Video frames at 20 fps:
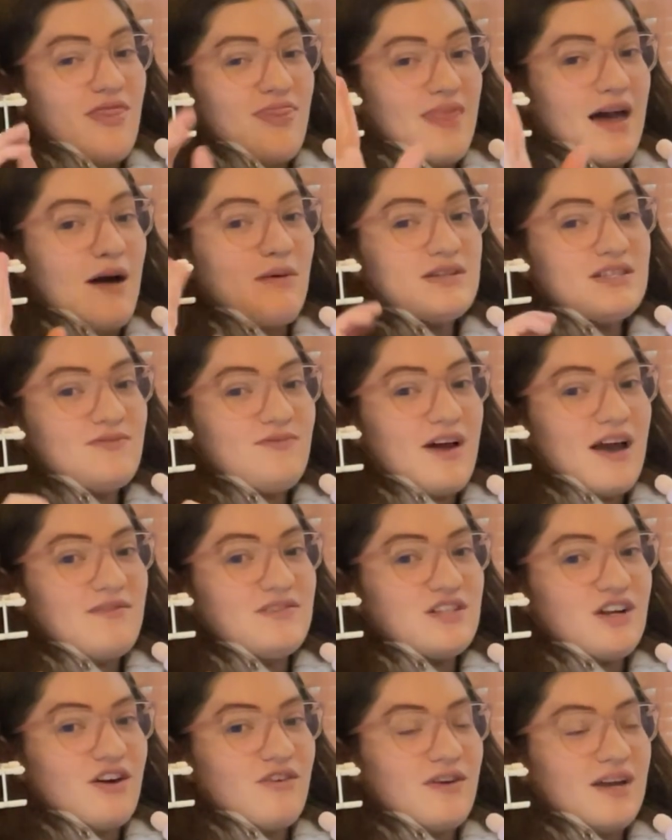That was a
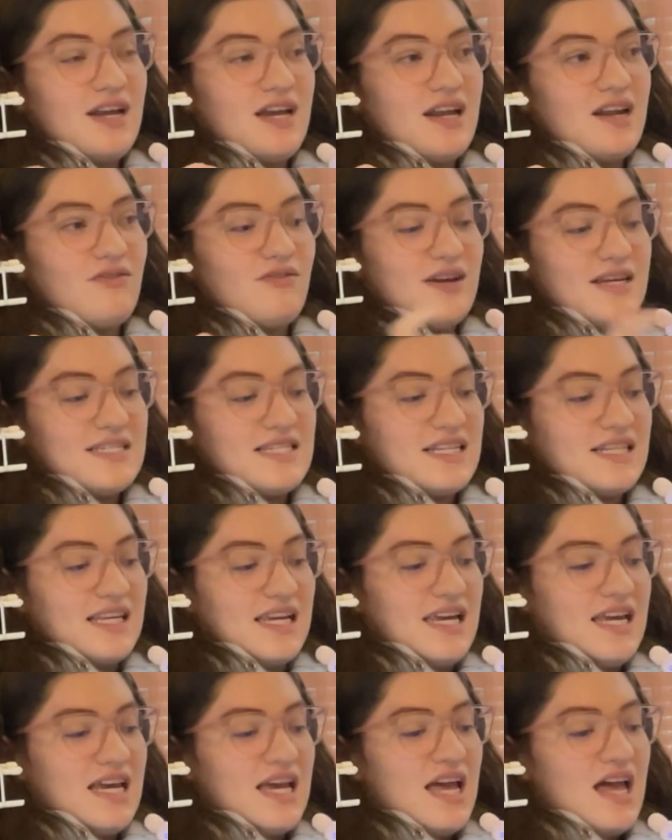5-star read
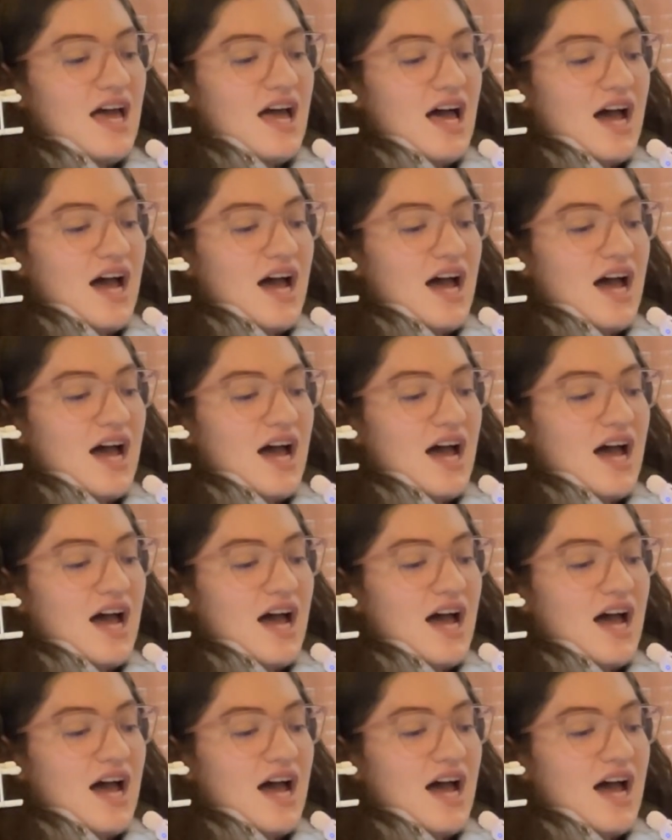recently.